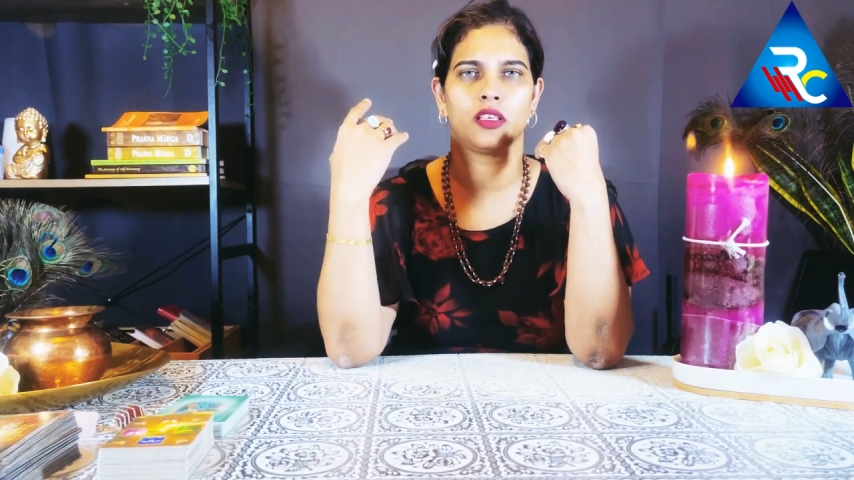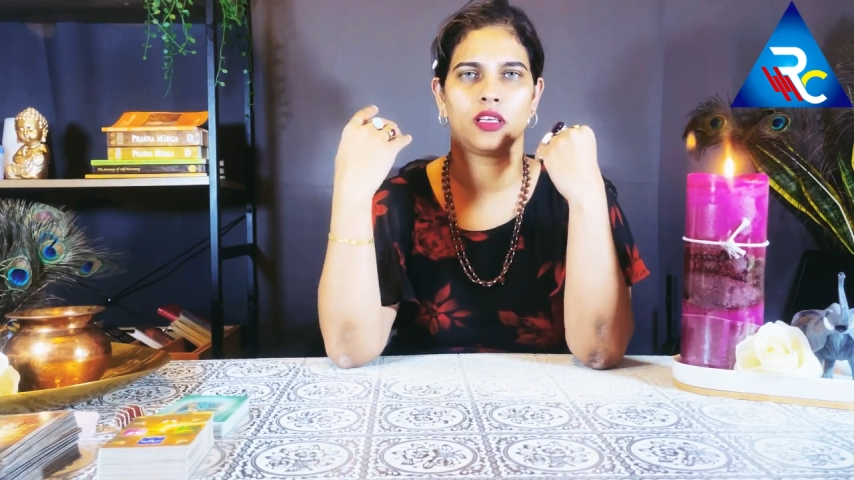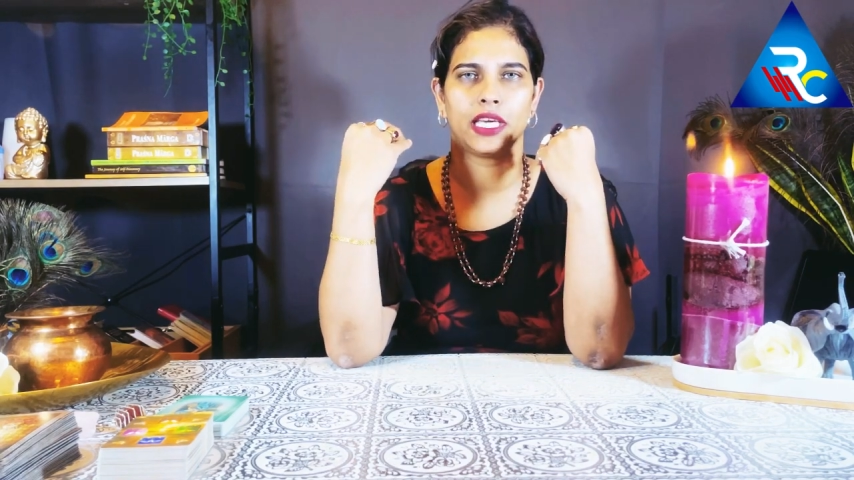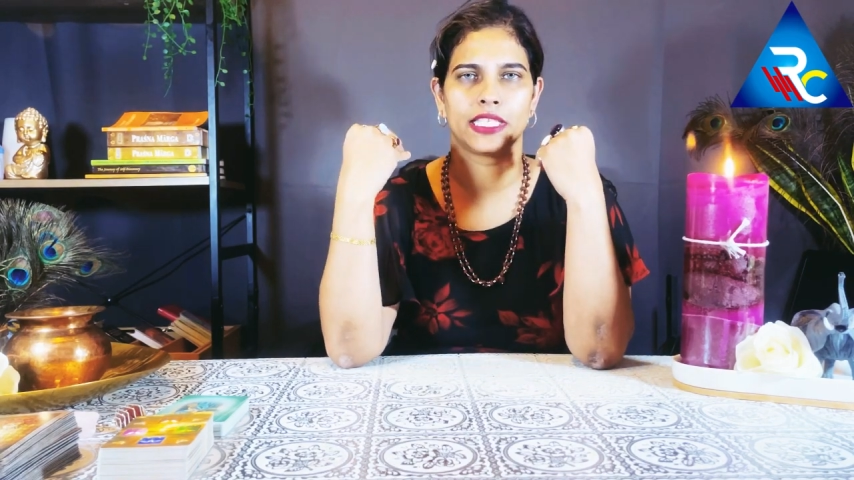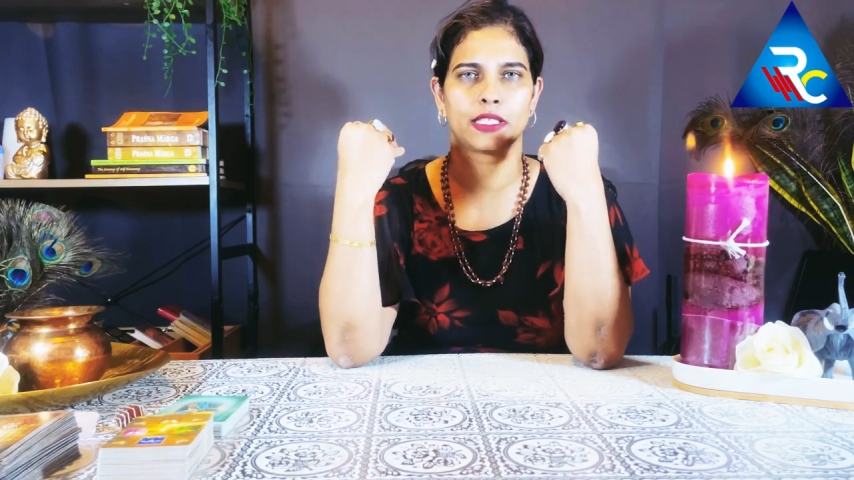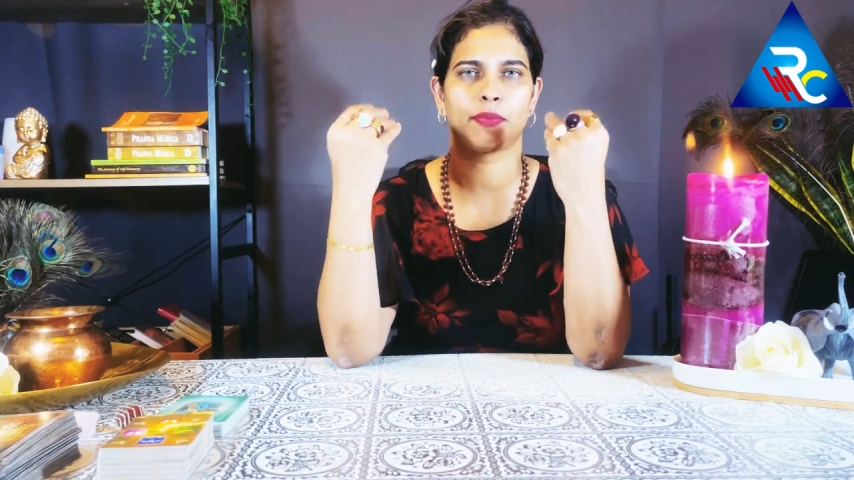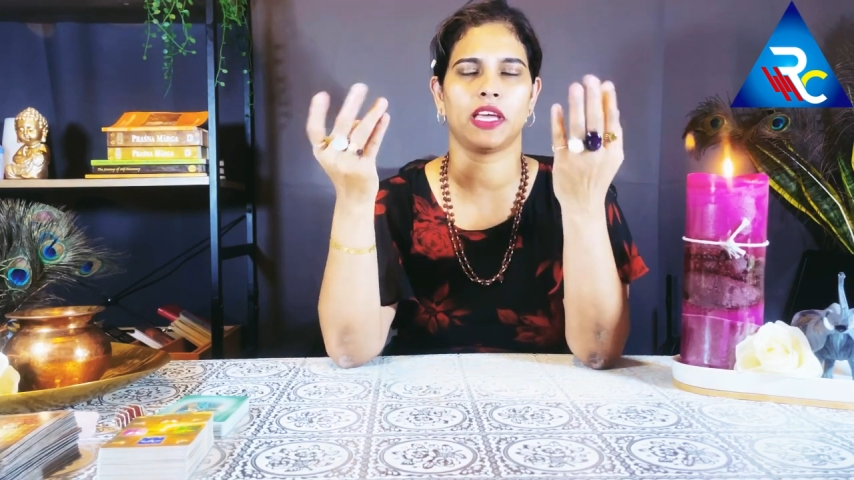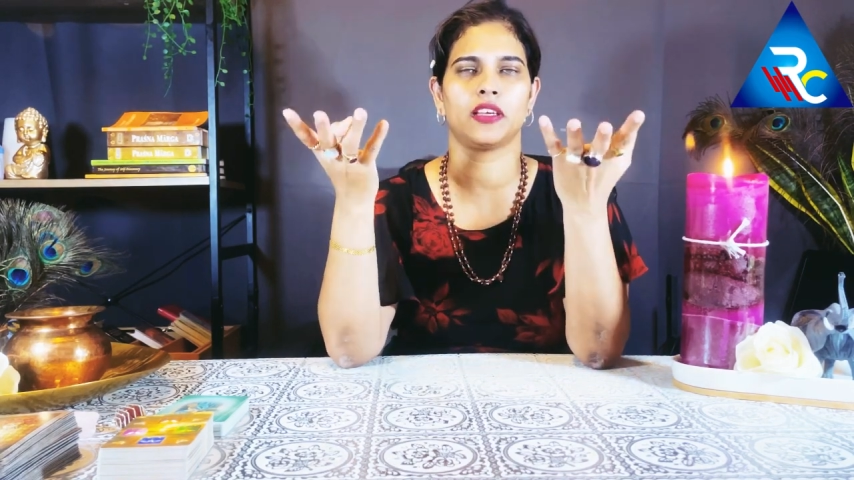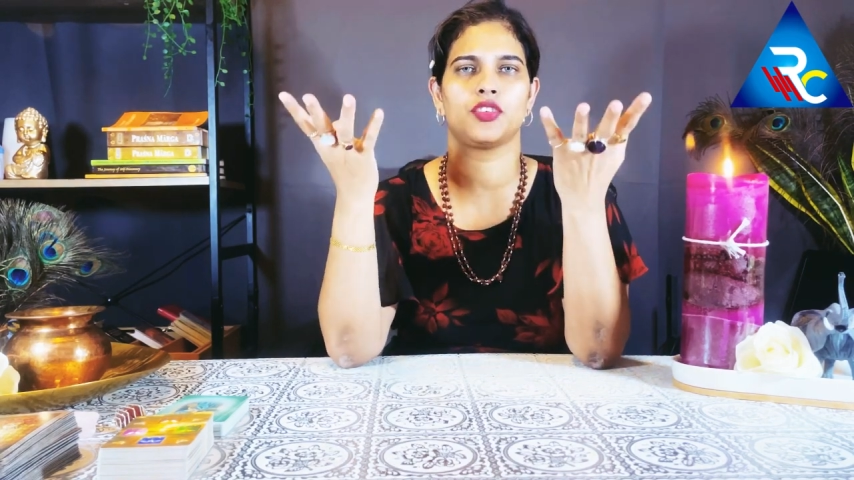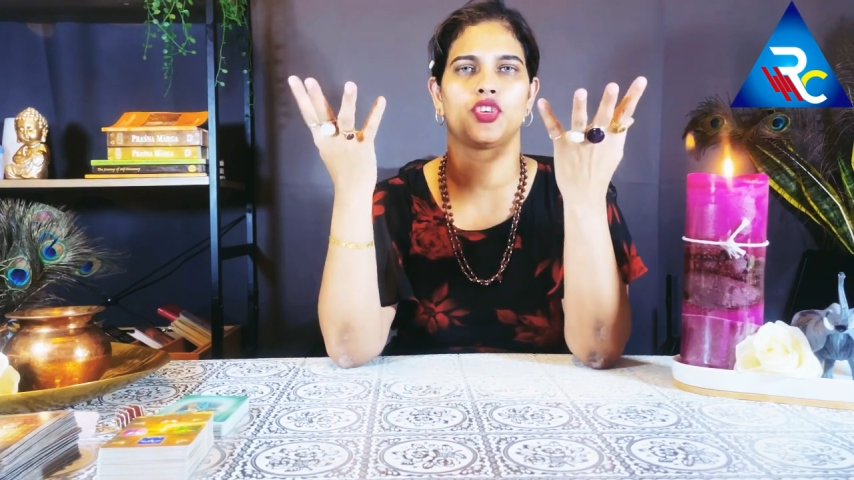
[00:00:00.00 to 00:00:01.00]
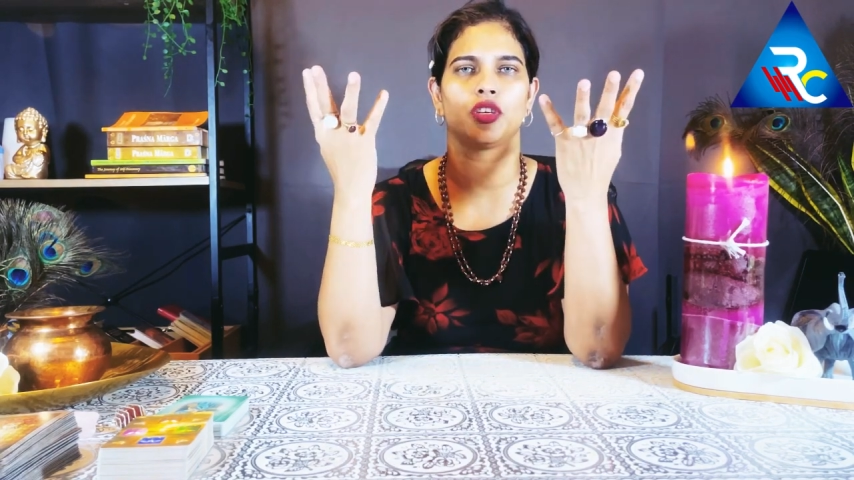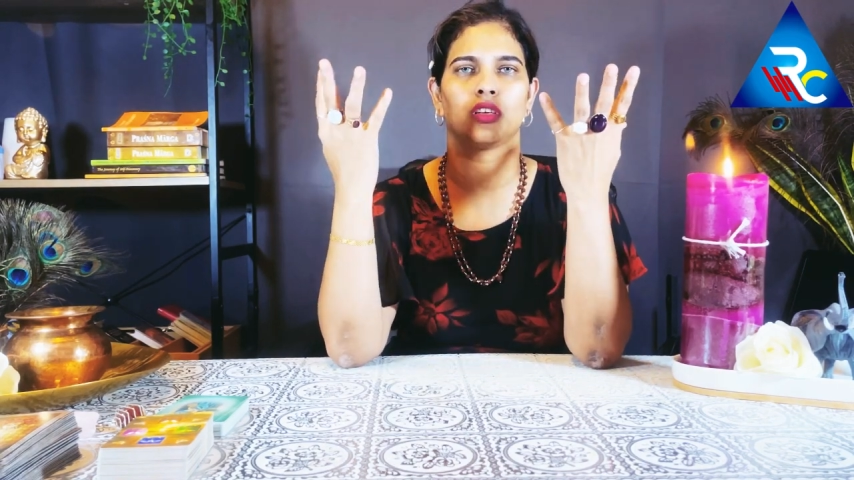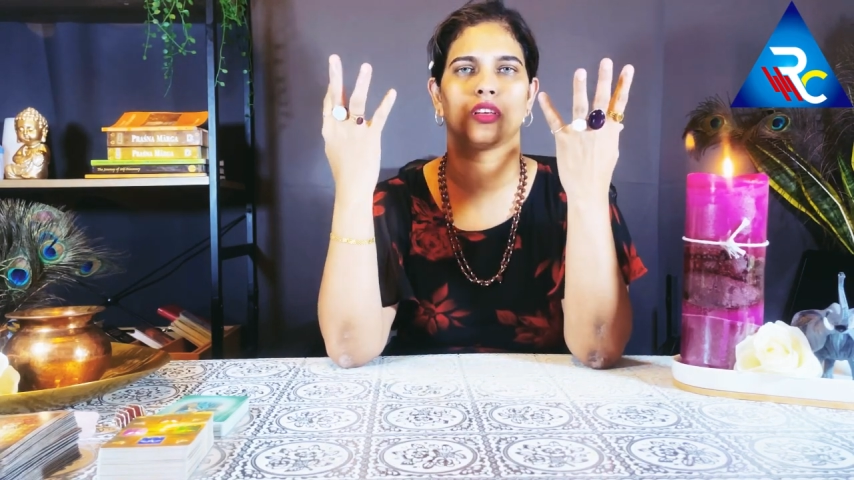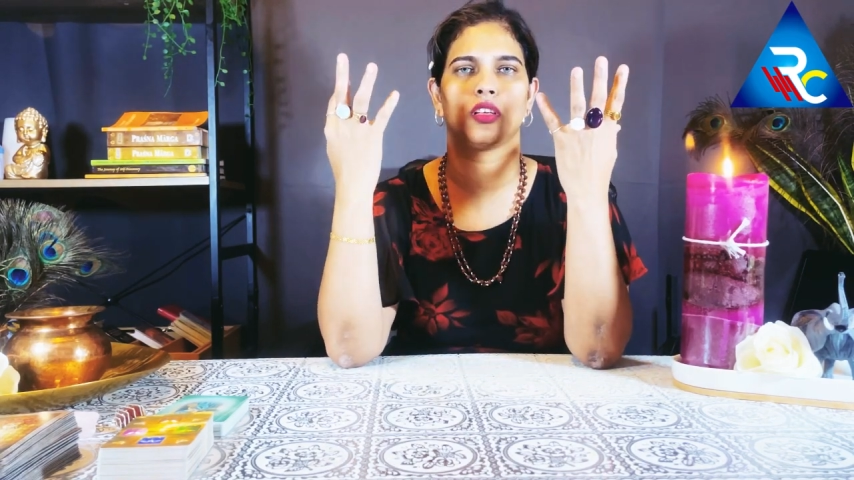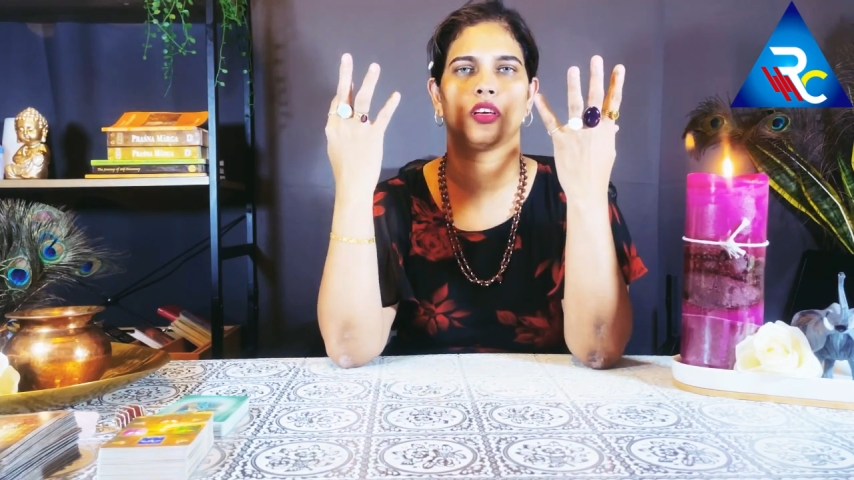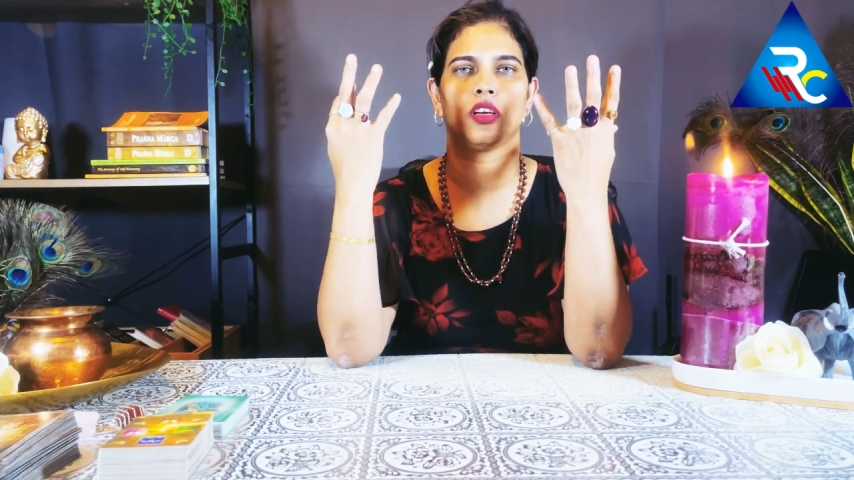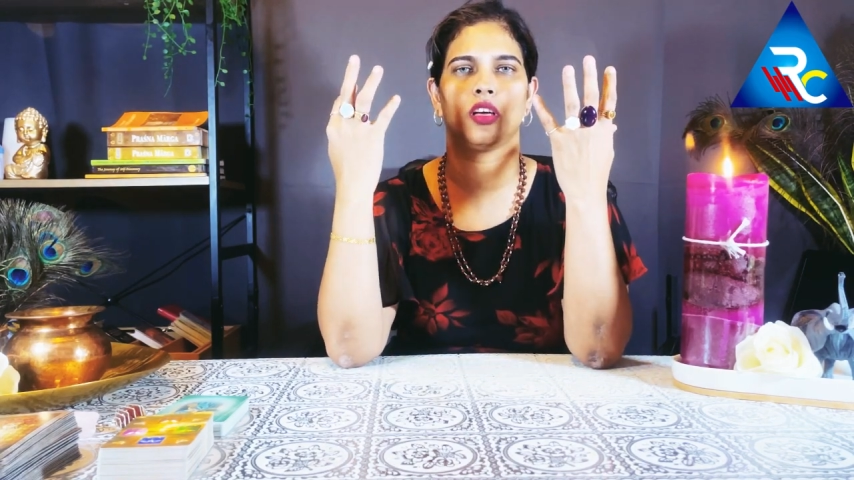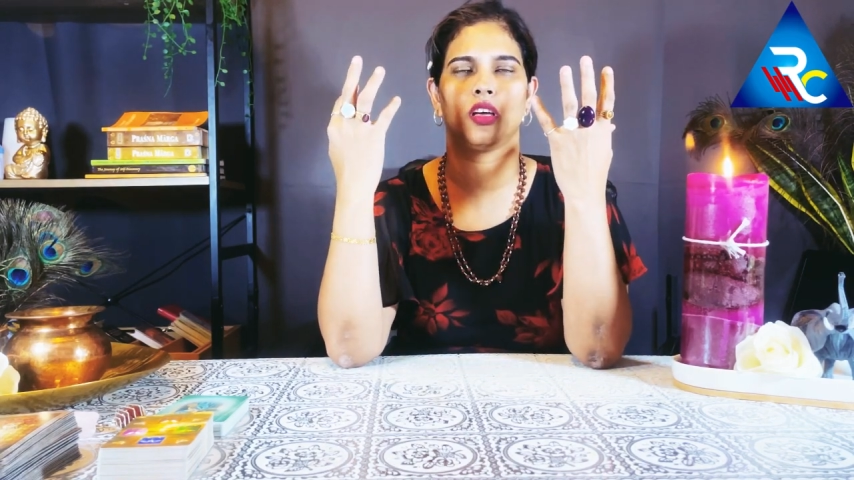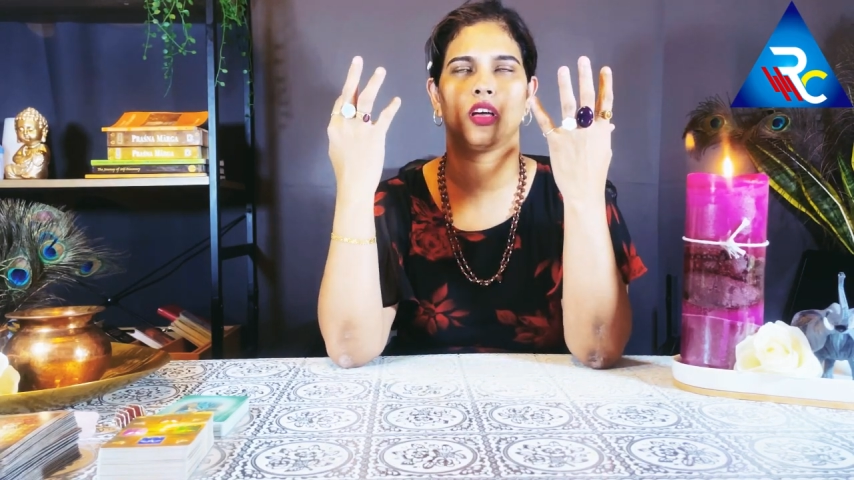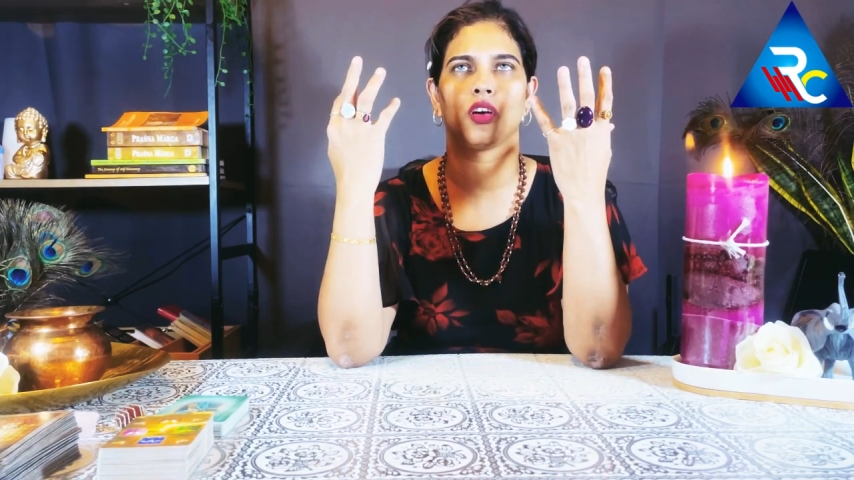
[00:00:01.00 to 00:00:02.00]
expansion
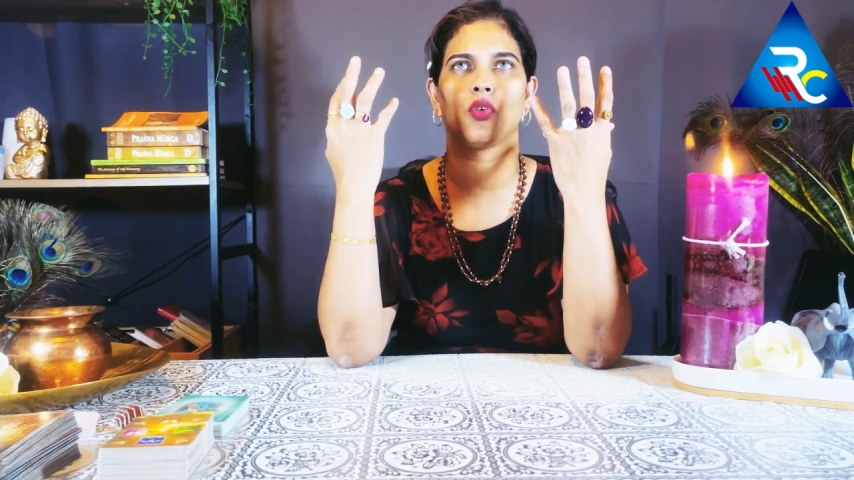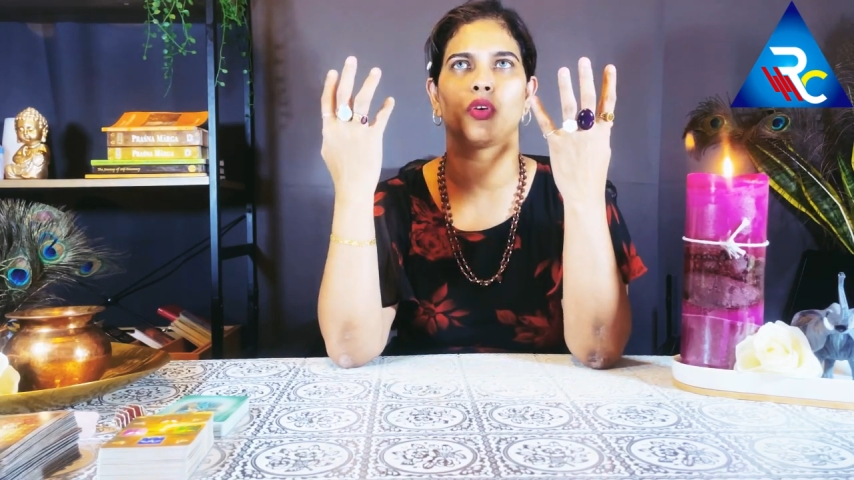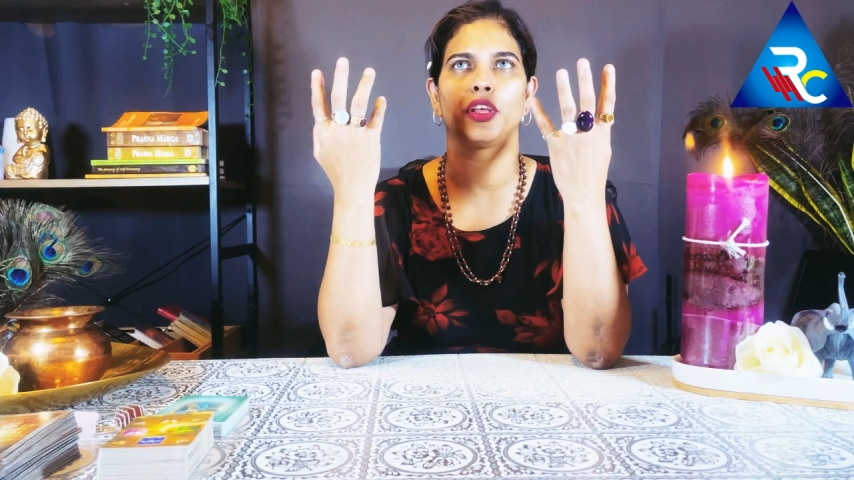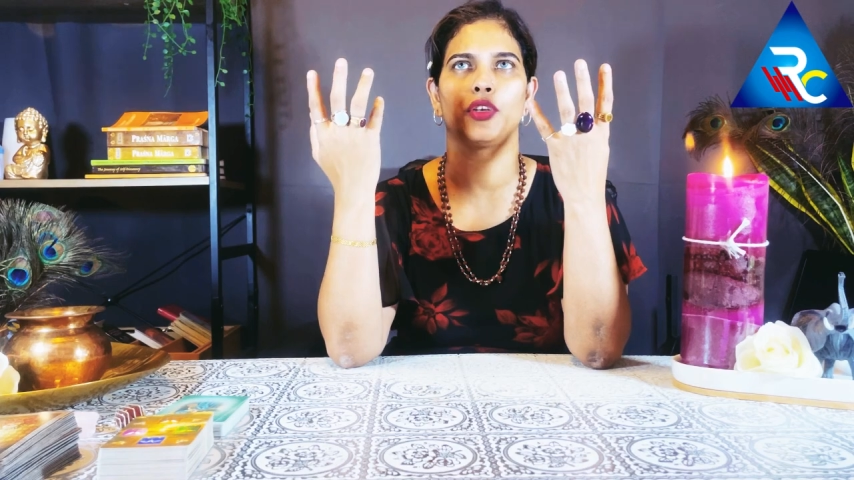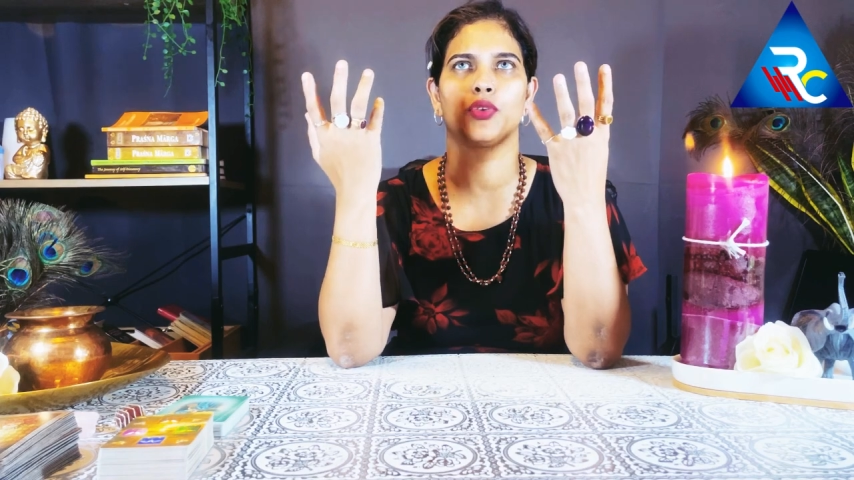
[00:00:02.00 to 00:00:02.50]
according